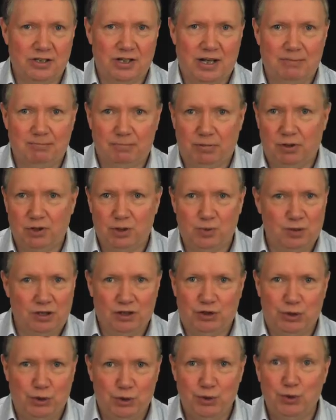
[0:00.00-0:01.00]
examples,
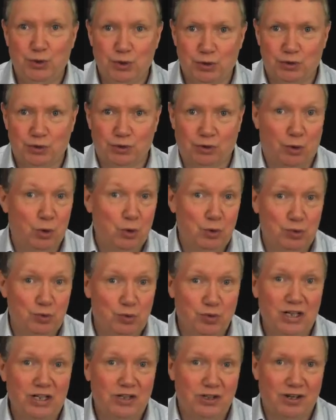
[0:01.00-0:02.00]
well, do your
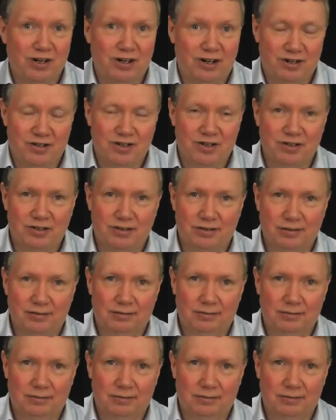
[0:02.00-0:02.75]
own research.